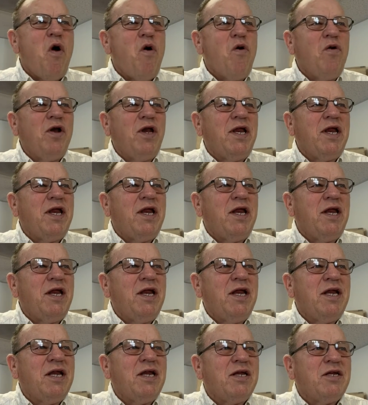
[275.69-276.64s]

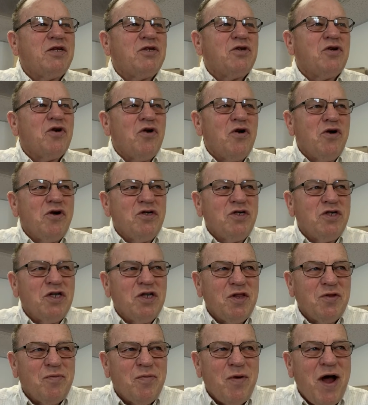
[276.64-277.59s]
only turn
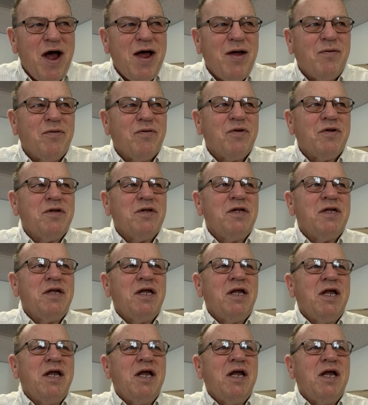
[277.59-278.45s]
to the Bible,